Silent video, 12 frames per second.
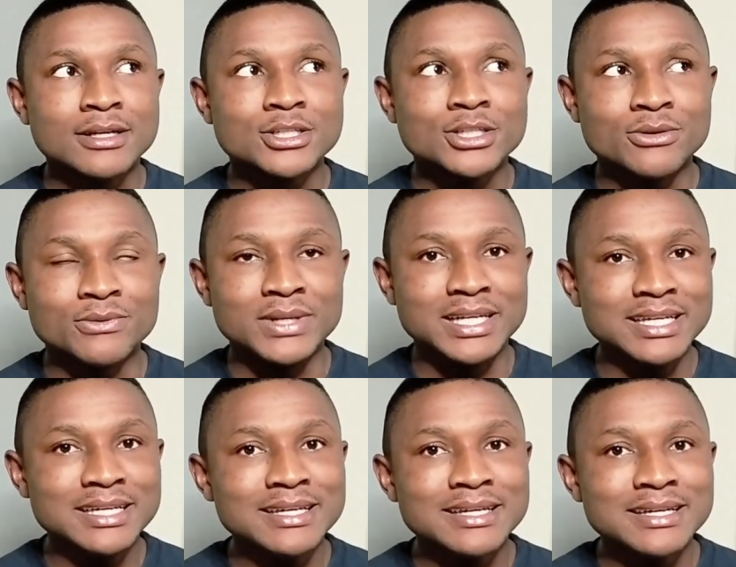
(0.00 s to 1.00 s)

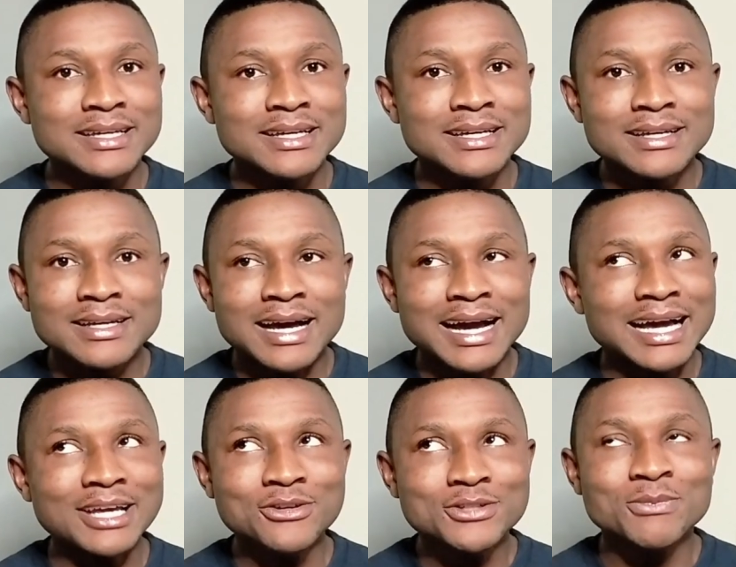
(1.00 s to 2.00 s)
"Really? I
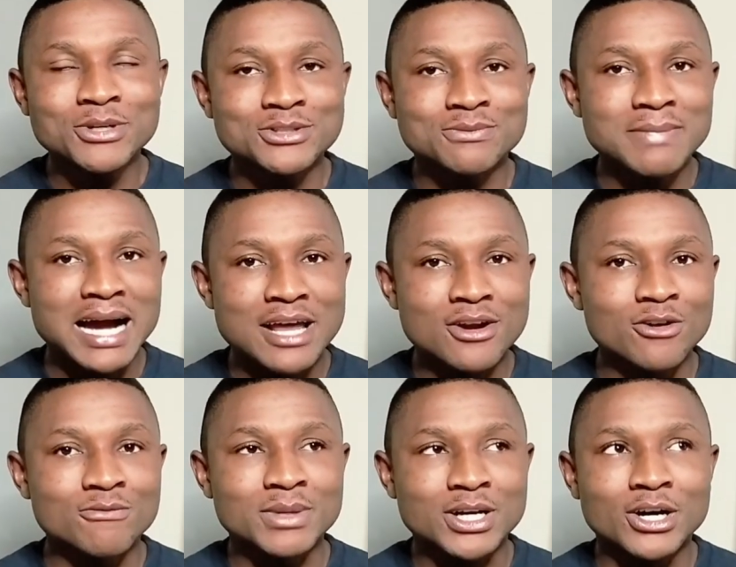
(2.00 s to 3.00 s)
can use money to buy
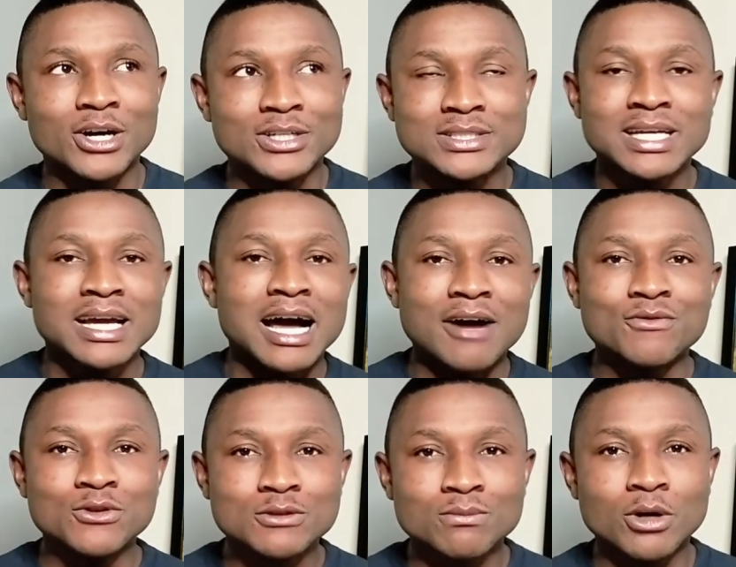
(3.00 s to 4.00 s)
love because I've
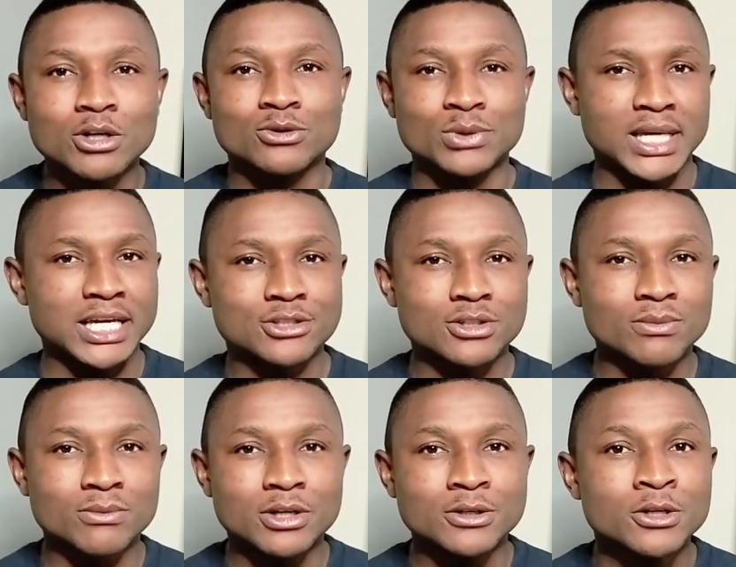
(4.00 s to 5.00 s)
used money to get
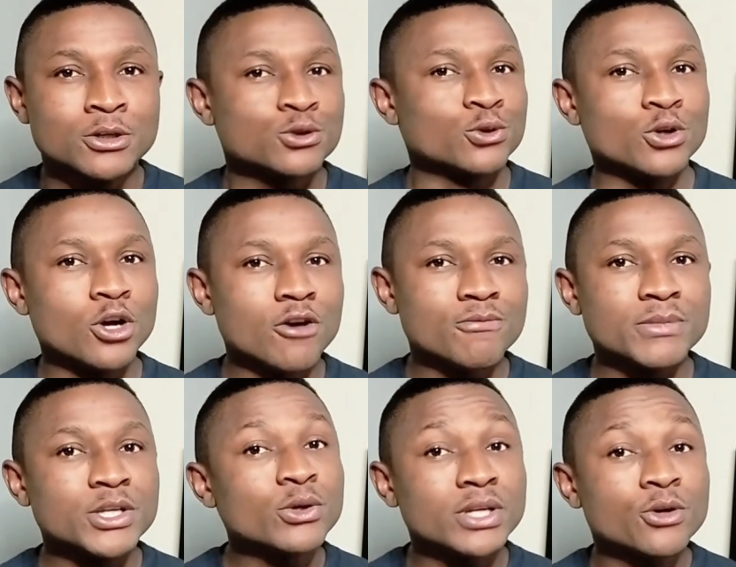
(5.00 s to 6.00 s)
someone to love me."
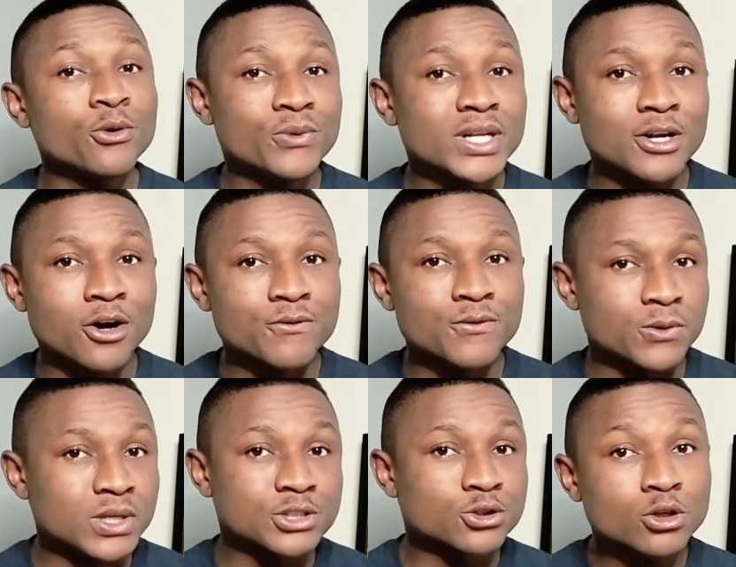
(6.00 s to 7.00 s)
No, they don't really love you.
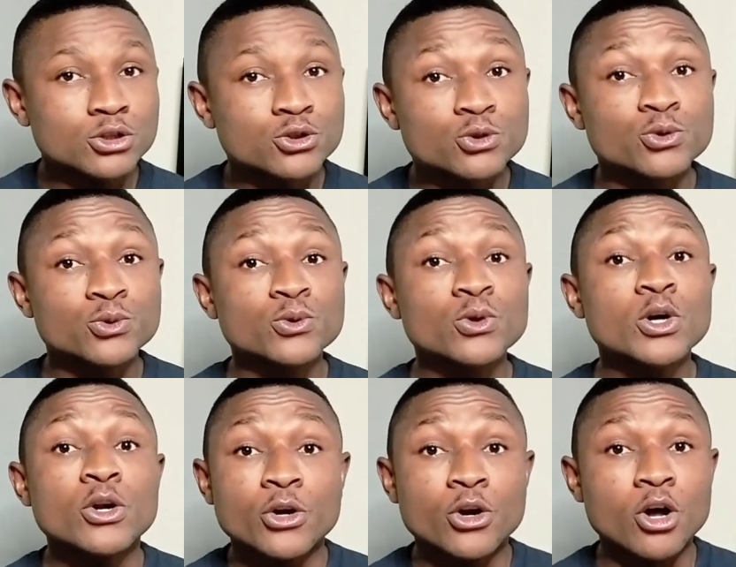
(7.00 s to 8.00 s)
It's not true
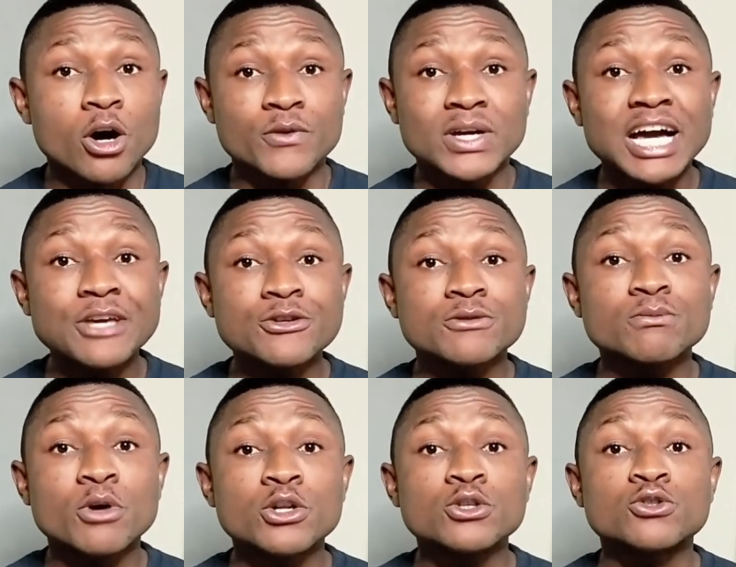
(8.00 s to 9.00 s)
love. You can't use
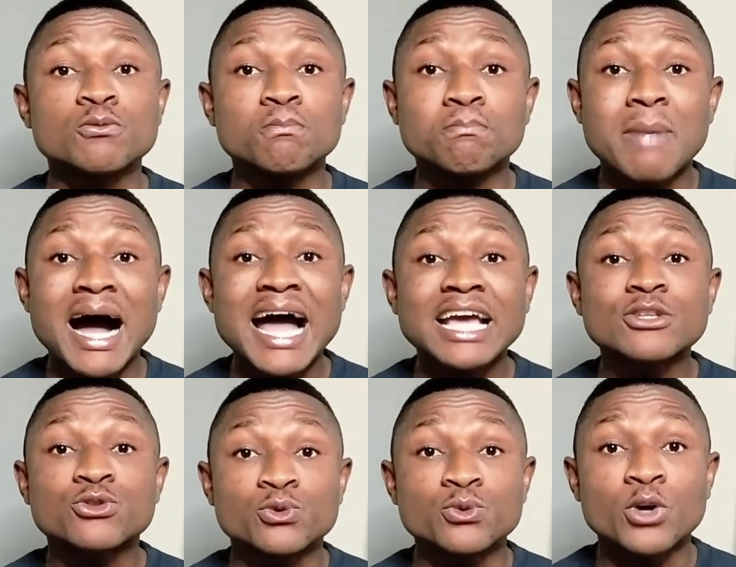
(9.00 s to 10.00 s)
money to buy
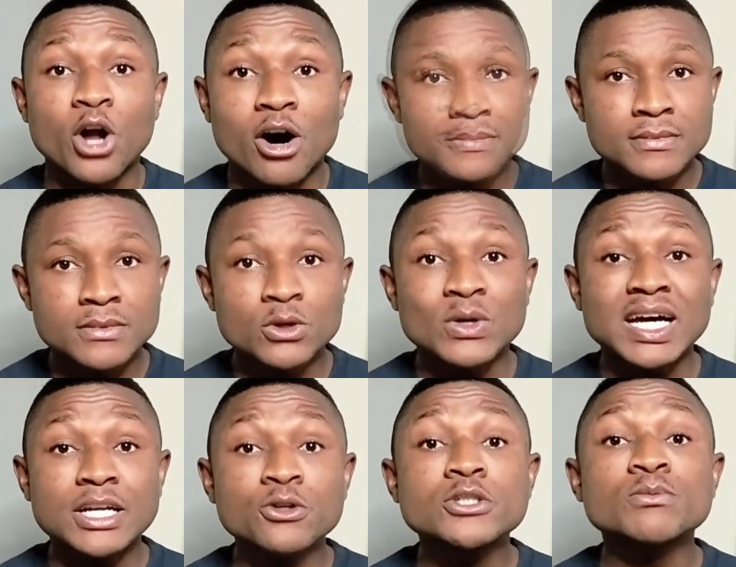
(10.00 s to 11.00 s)
true love. You can
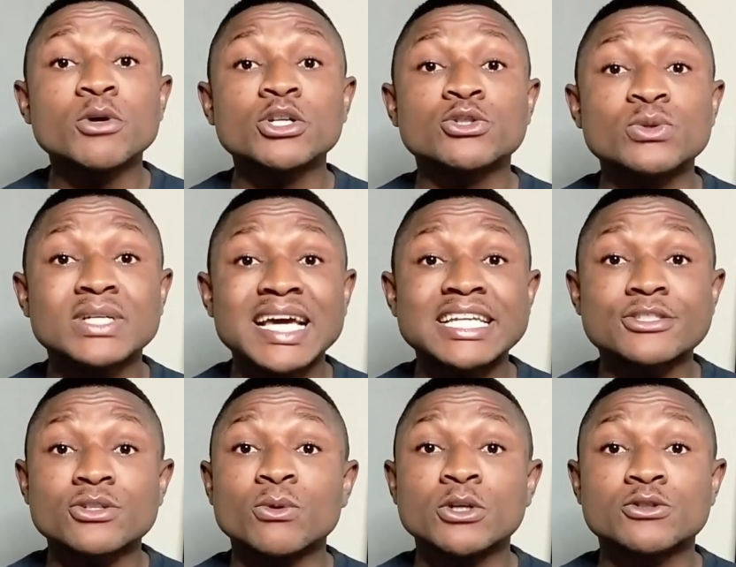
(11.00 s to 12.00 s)
use money to get
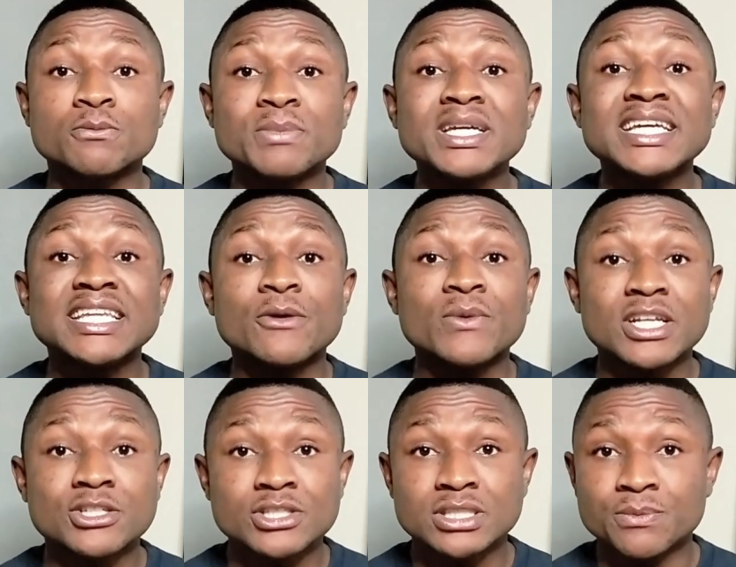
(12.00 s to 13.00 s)
someone to be in a
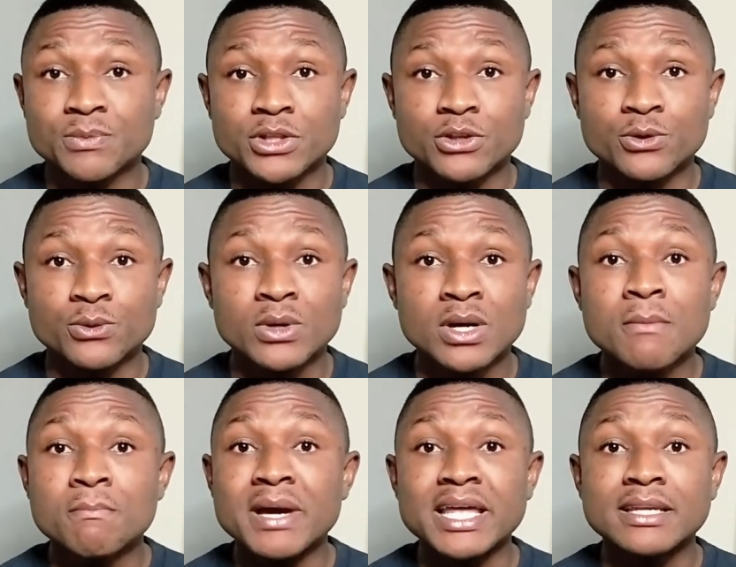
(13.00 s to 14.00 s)
relationship with you,
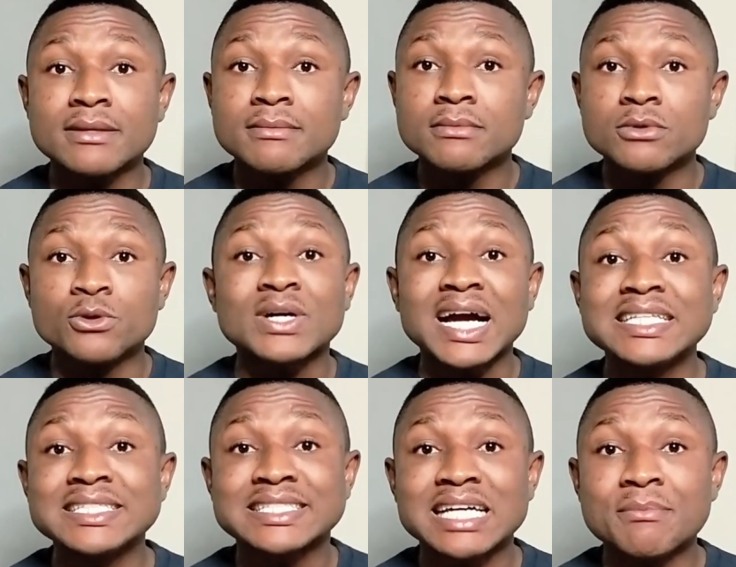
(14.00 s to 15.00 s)
but you can't
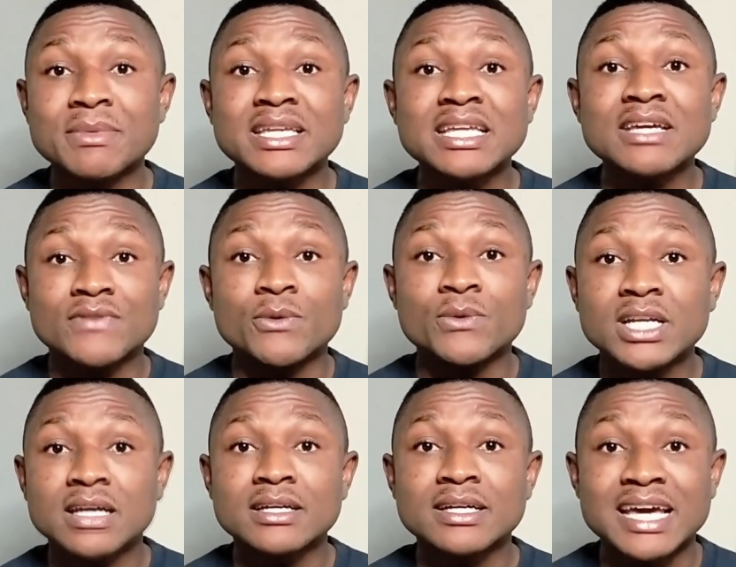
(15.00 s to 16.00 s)
determine if they
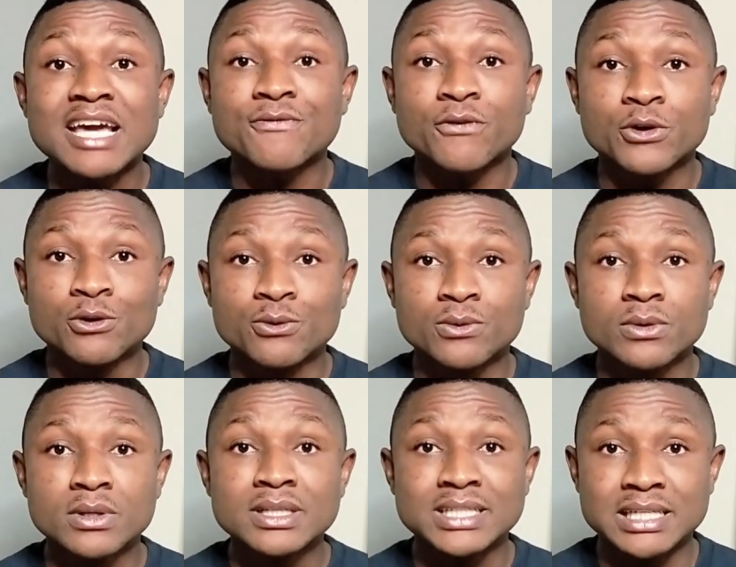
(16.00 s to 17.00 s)
really care for you
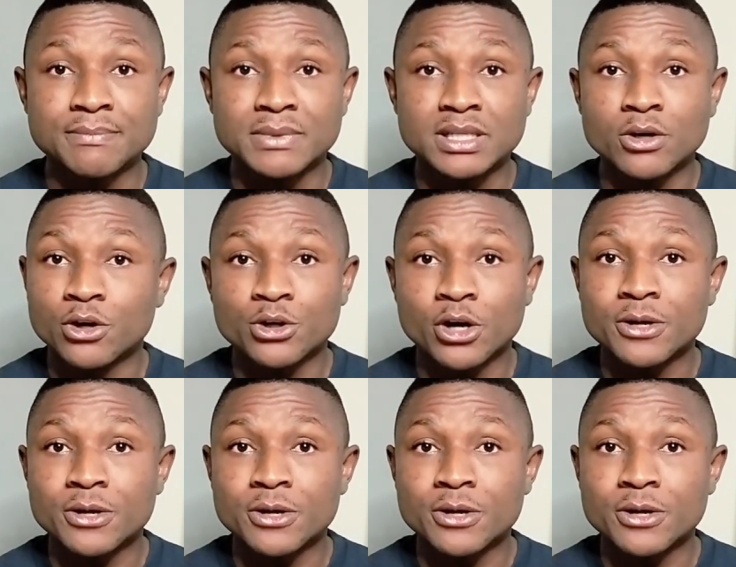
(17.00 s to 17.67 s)
deeply or not